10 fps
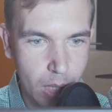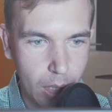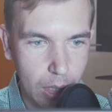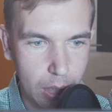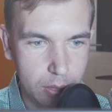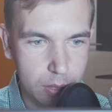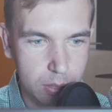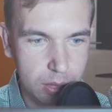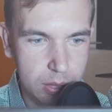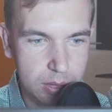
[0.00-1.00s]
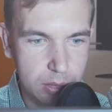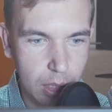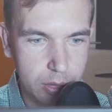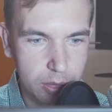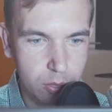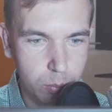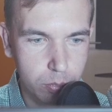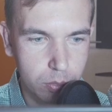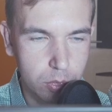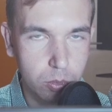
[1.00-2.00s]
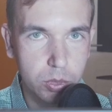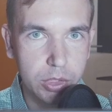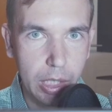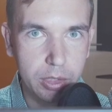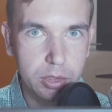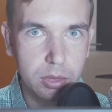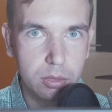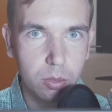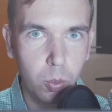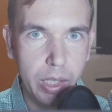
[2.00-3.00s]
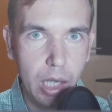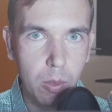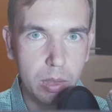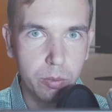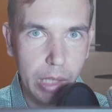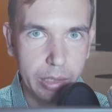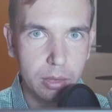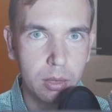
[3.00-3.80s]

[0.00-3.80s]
and this is starting to change the way how I write.